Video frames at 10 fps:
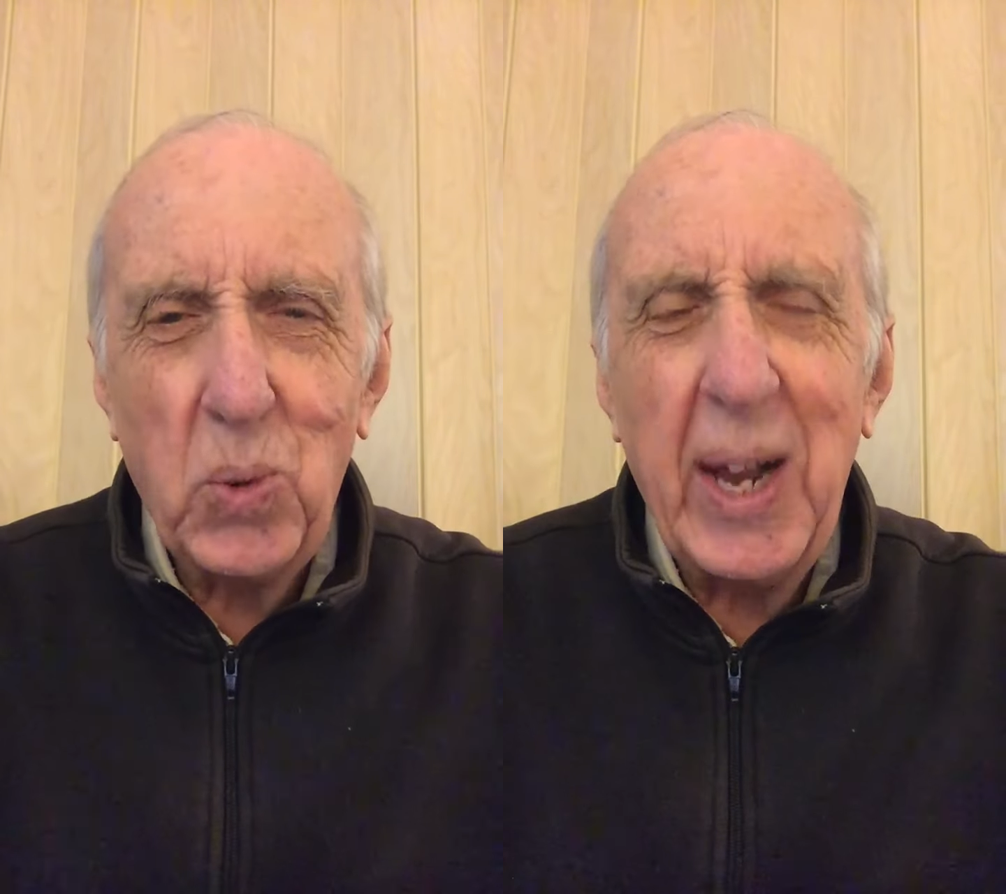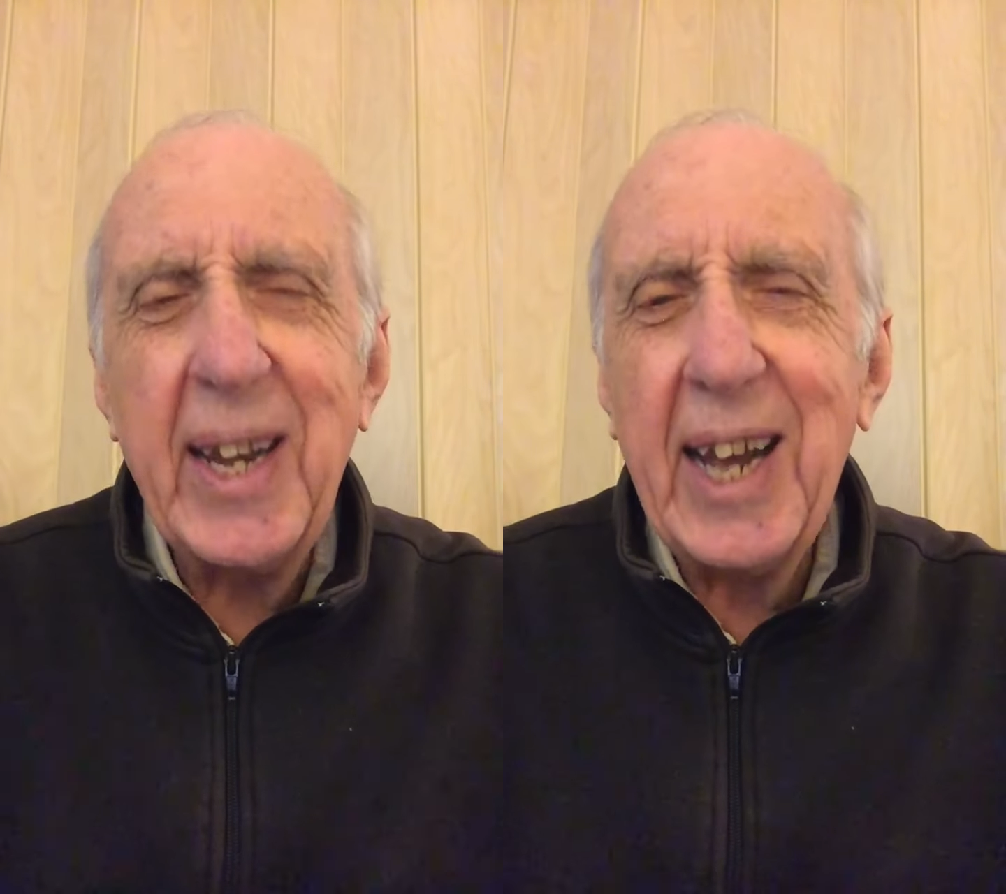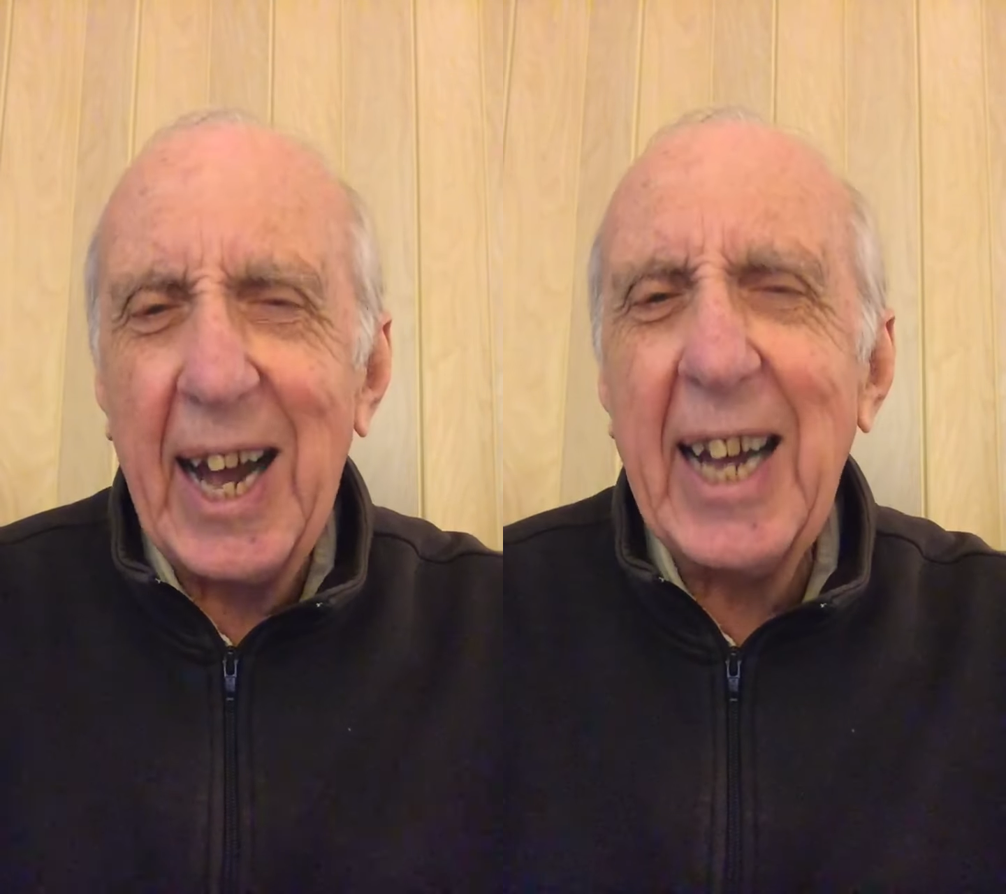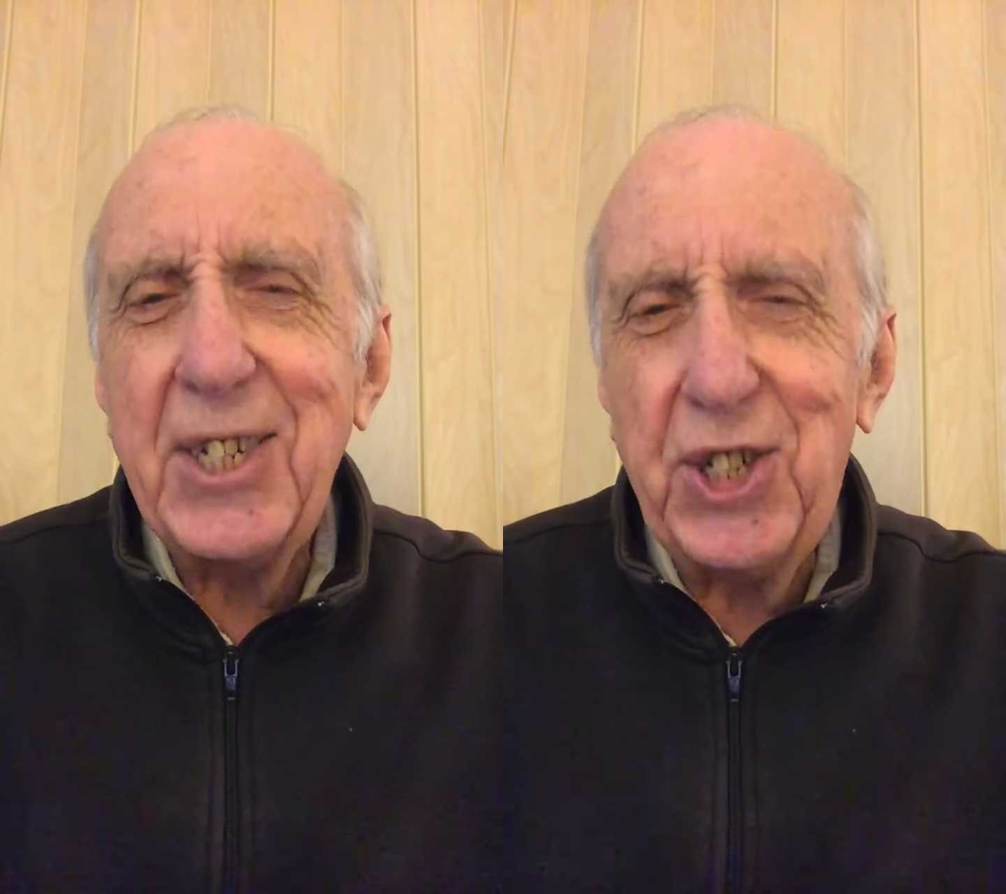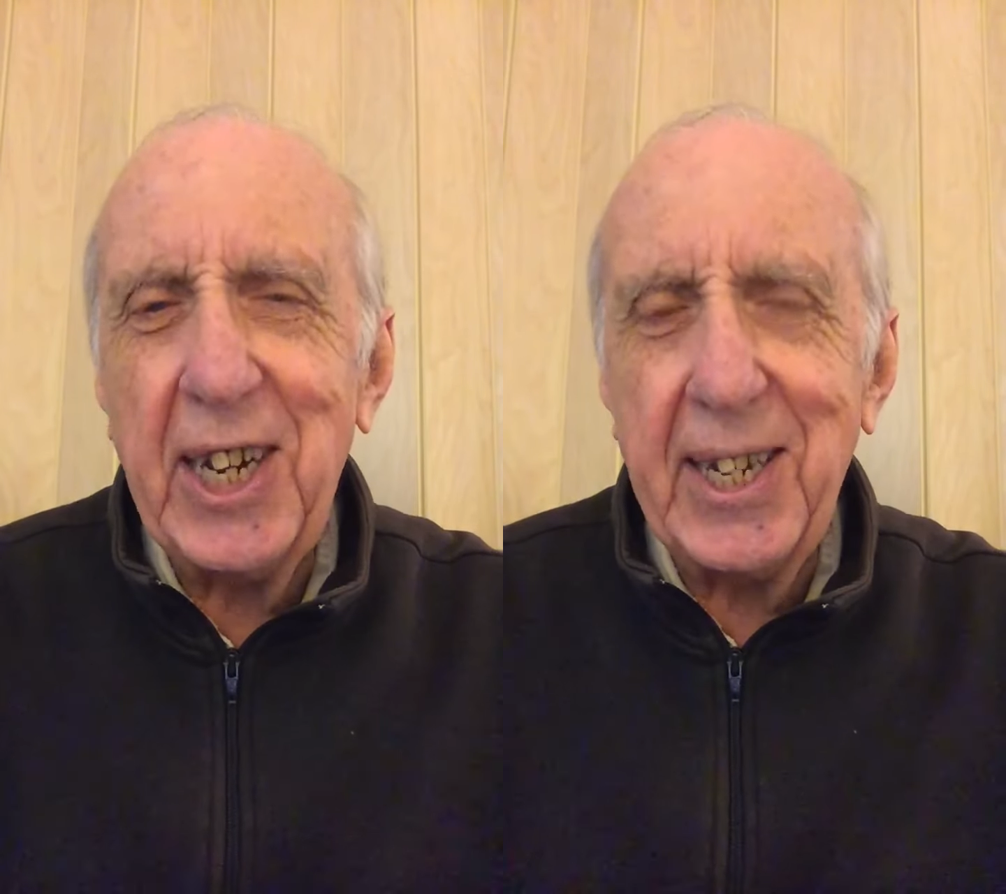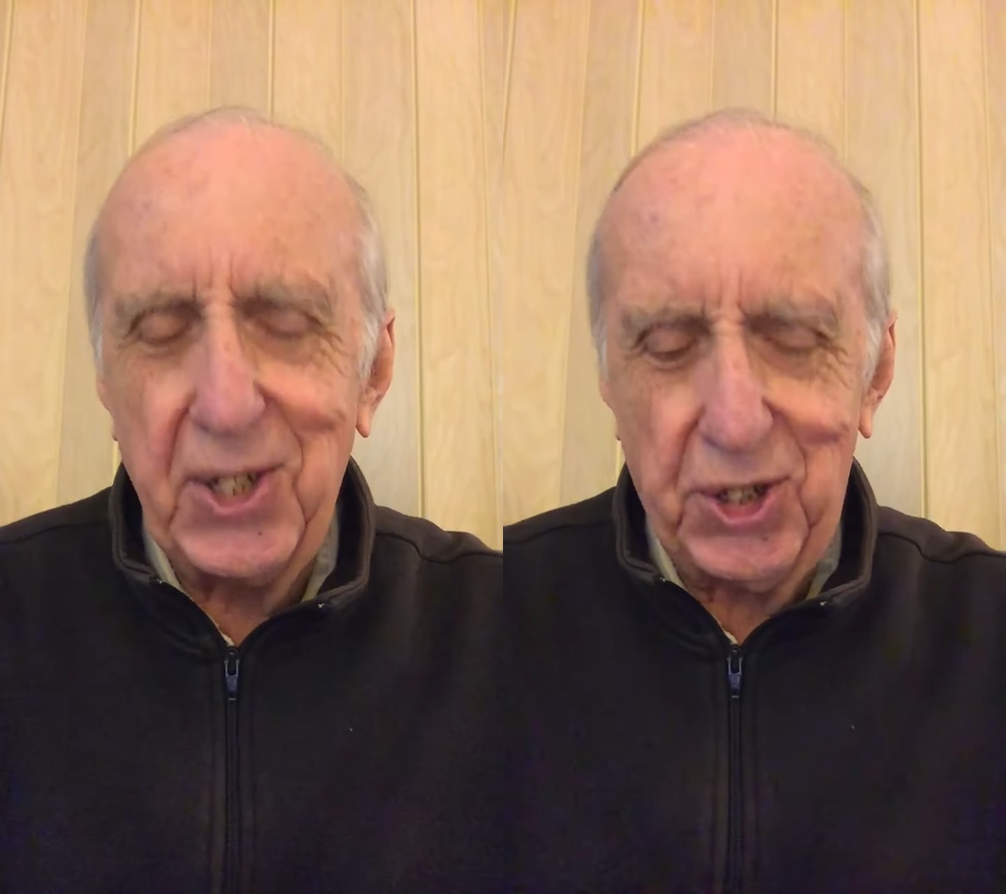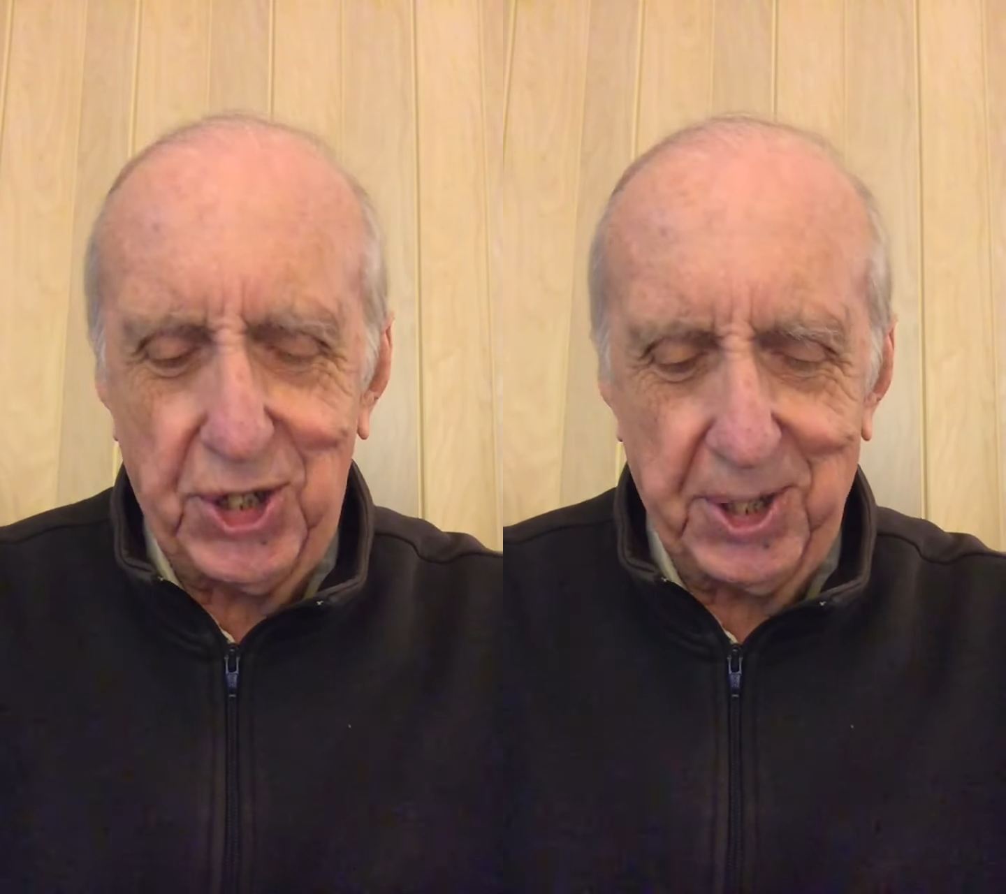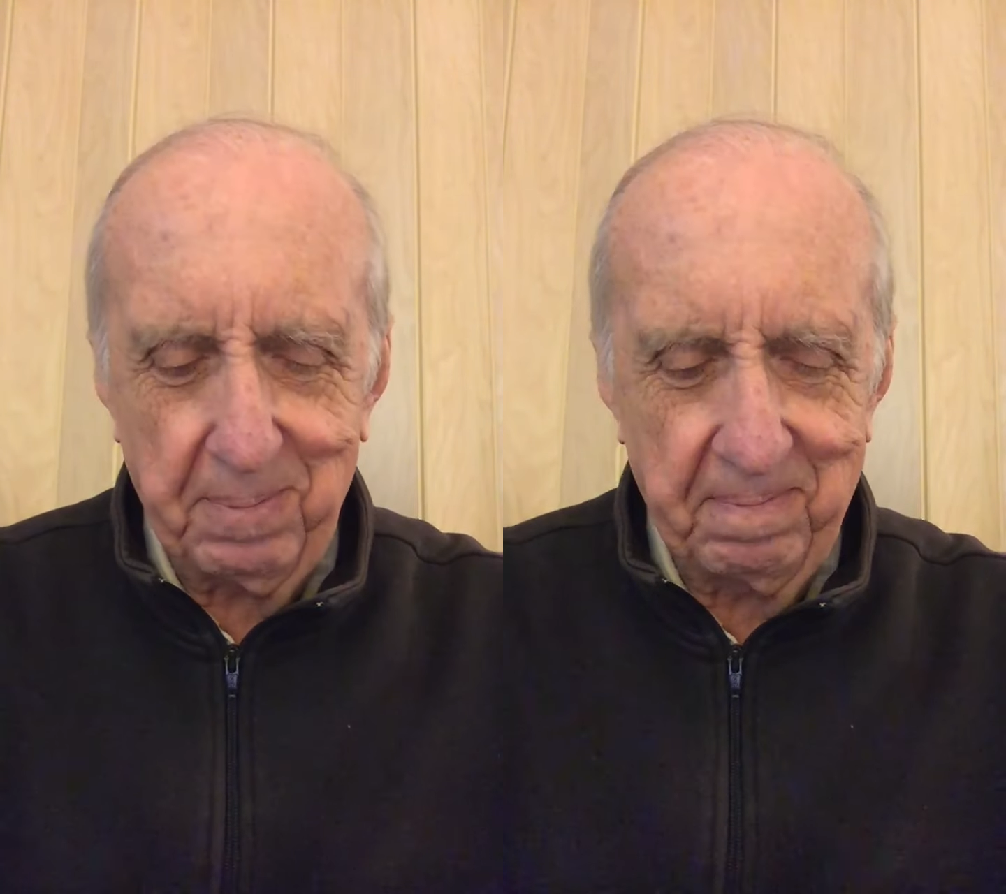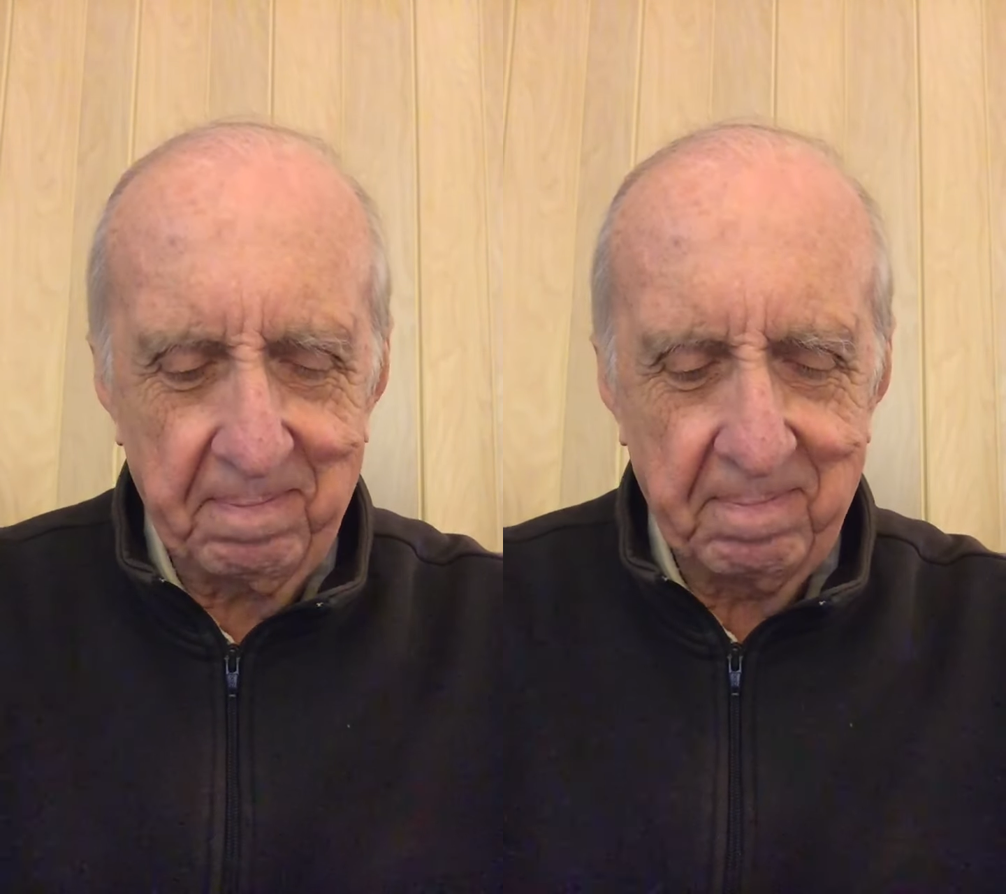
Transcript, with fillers: when I change.